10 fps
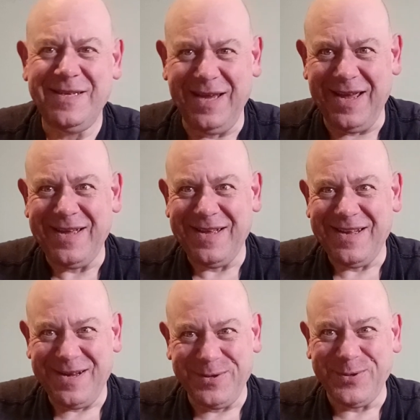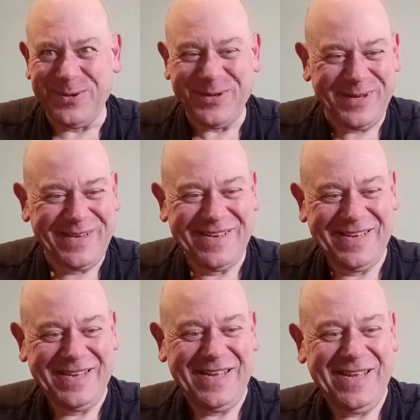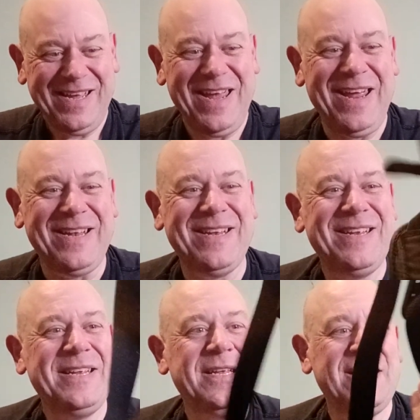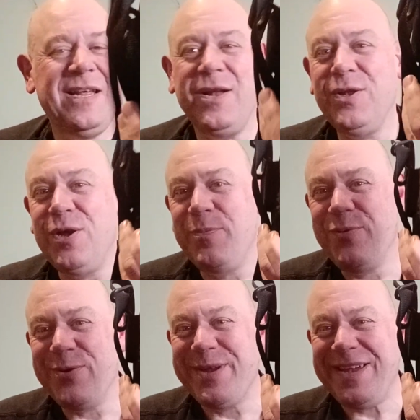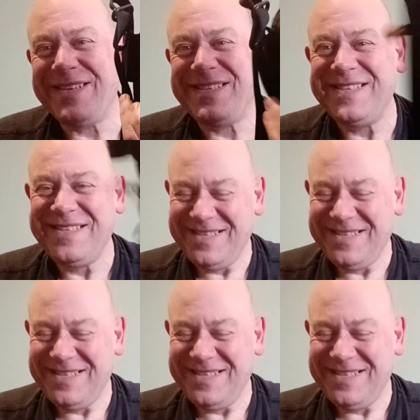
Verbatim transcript: Yeah, I know. In a Lowepro case.